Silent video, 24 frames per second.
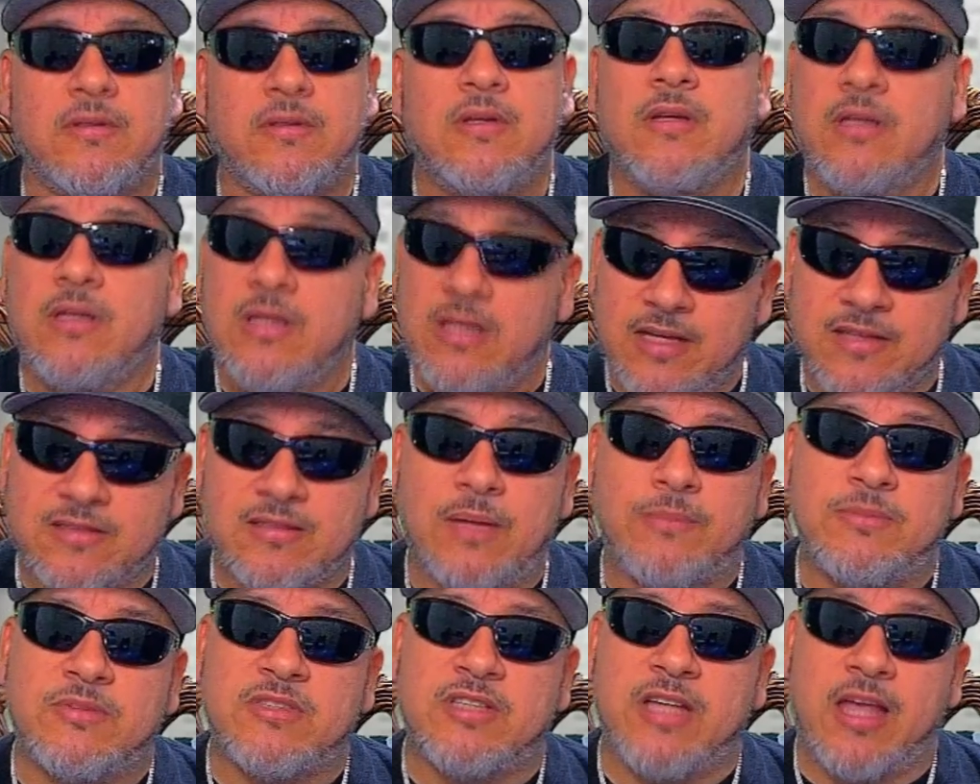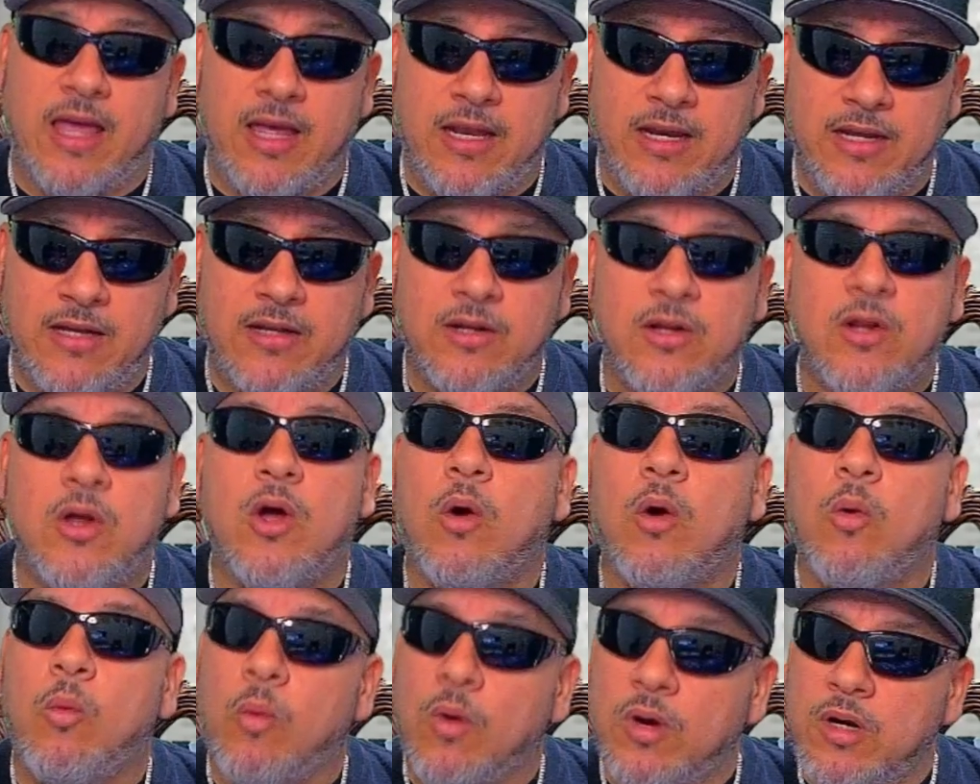yes, I'm saying it,
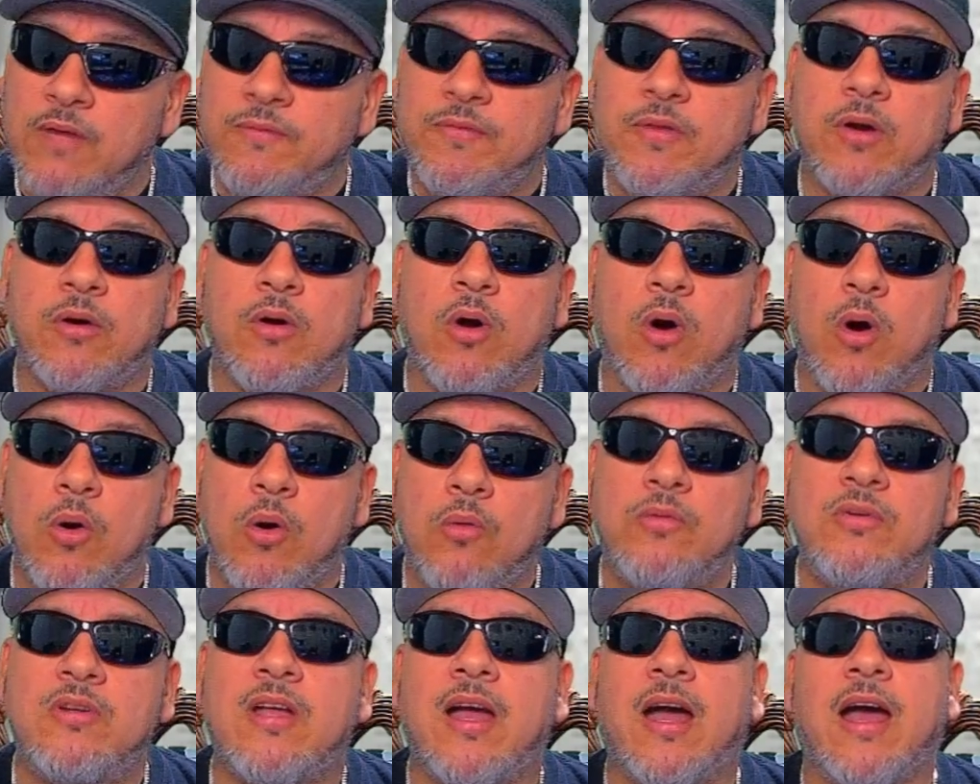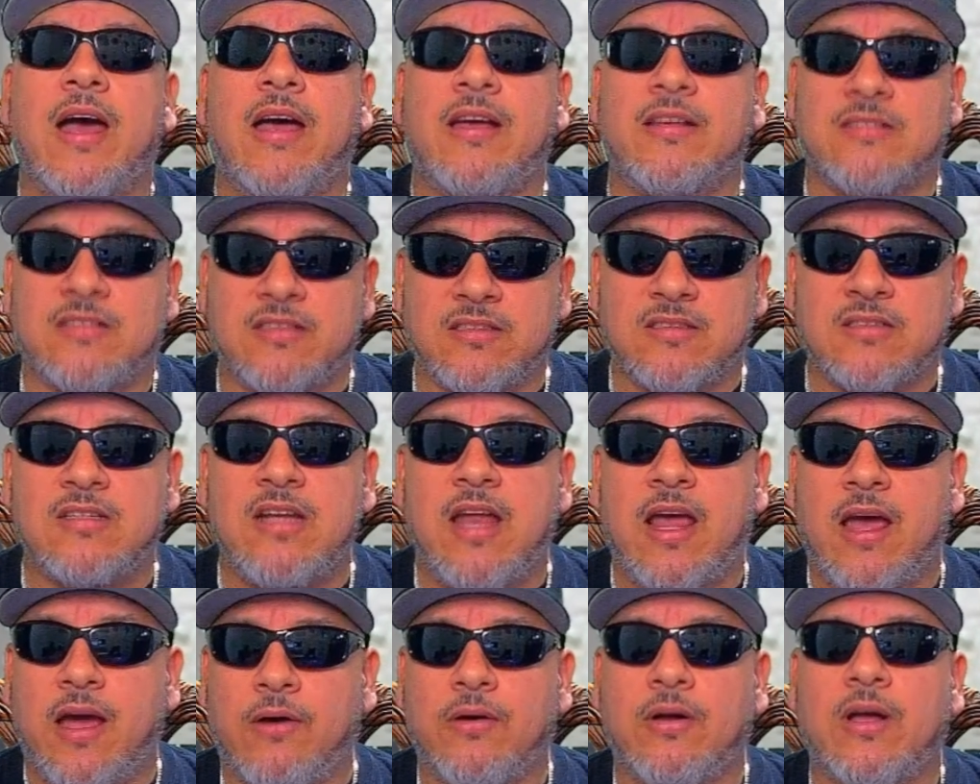one of their own guys has
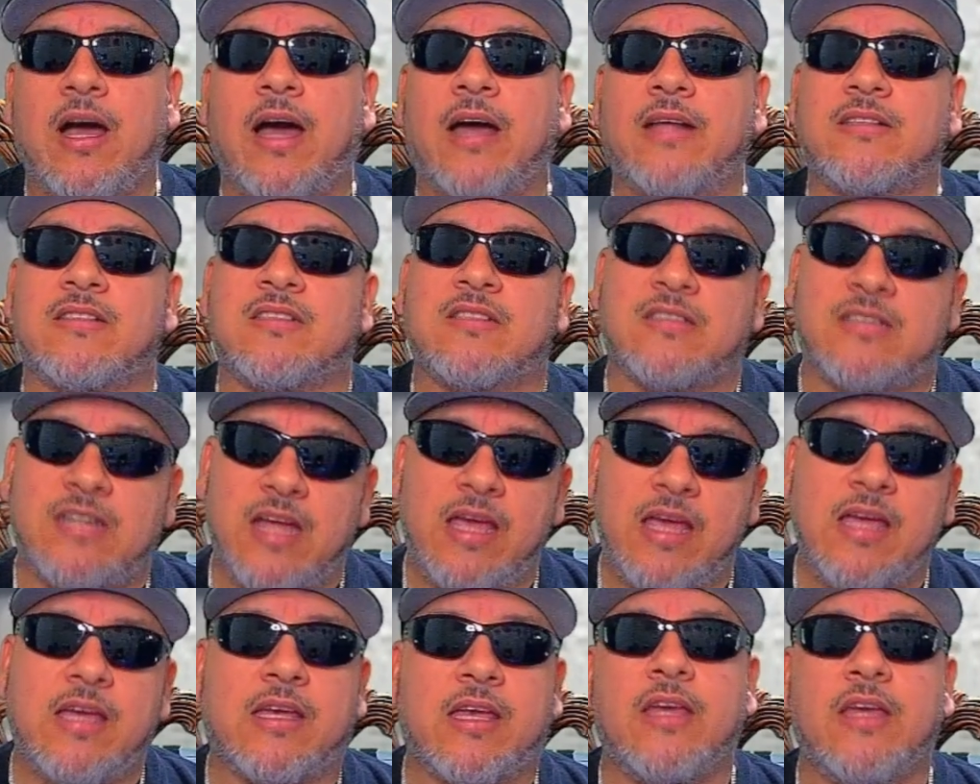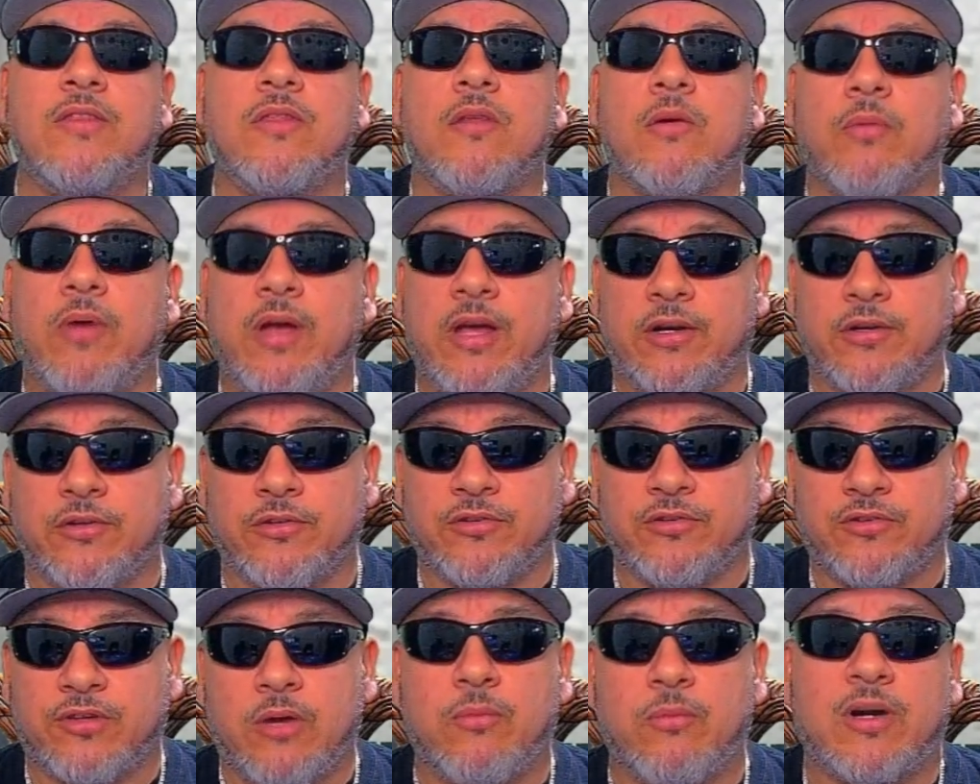now got stake in the Raiders.
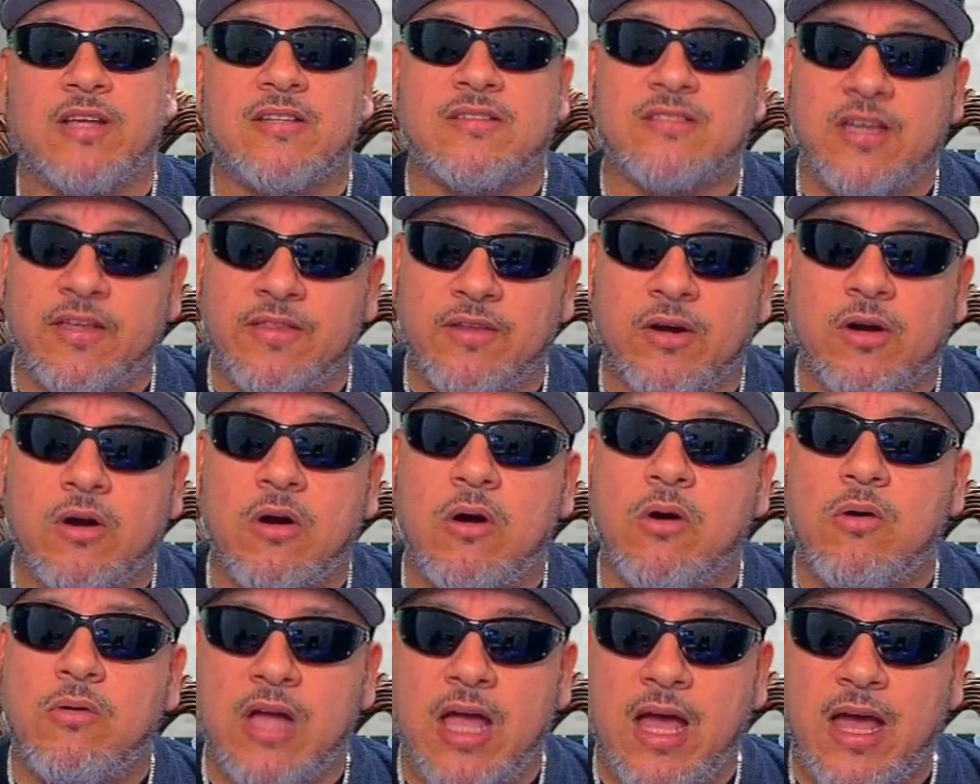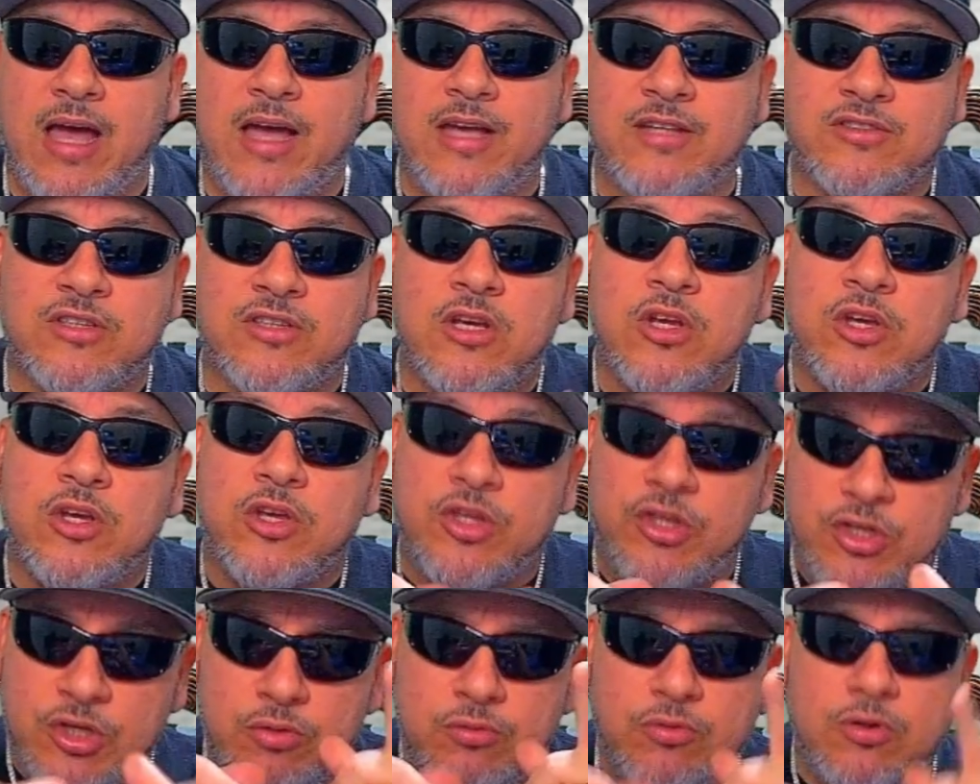And when I say their own guys,
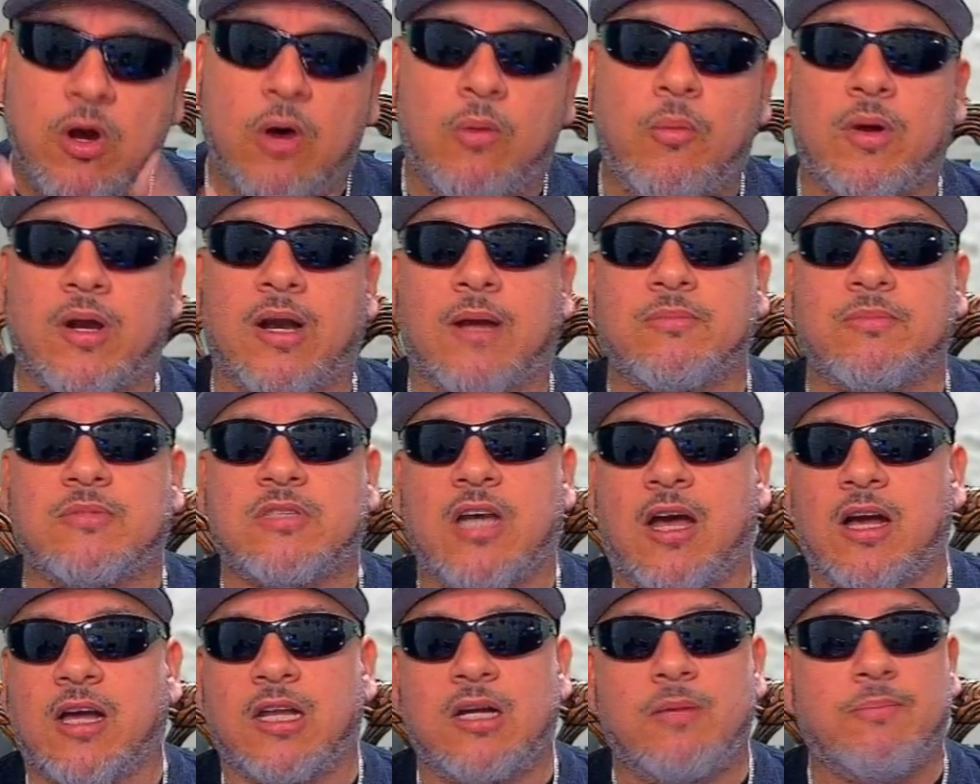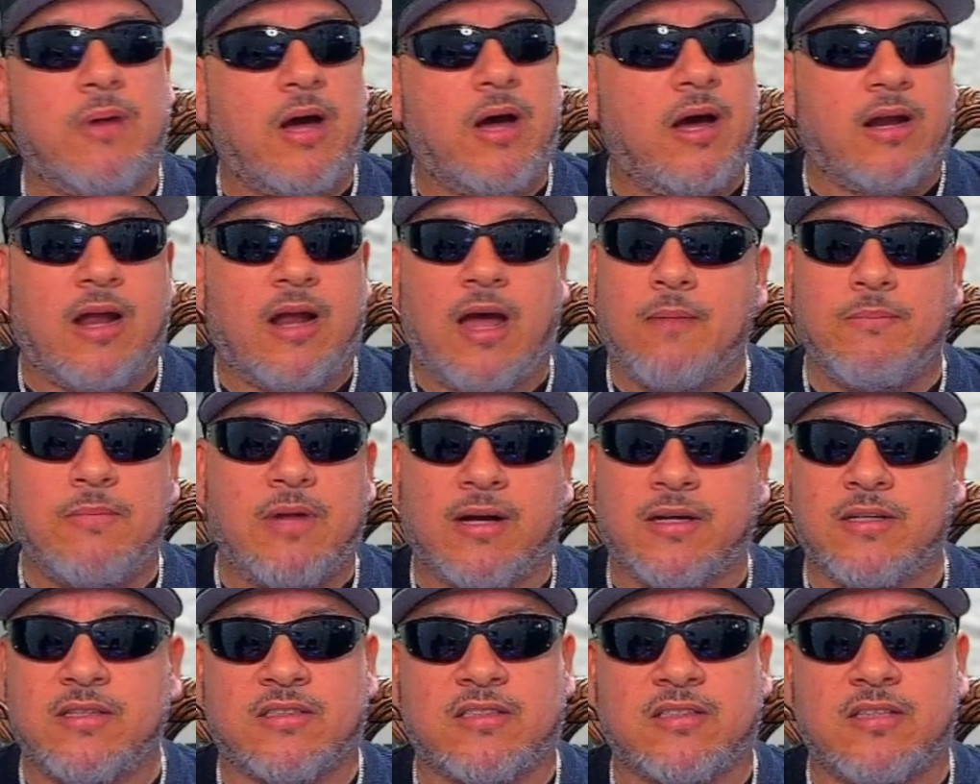you know what I'm talking about. I'm not going
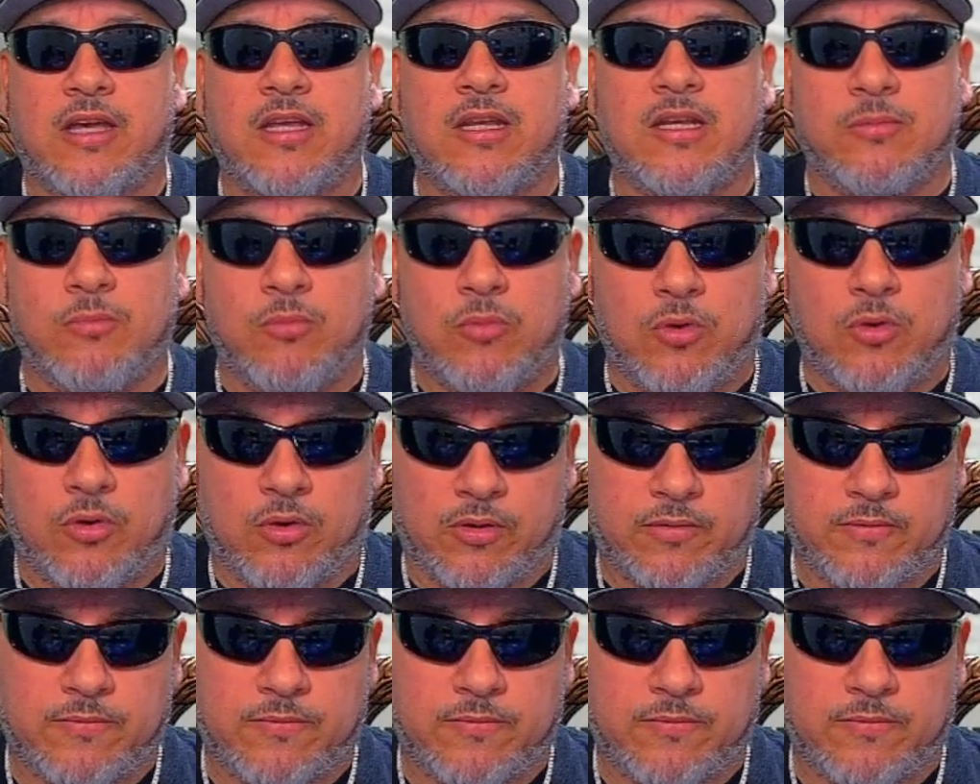to say any more.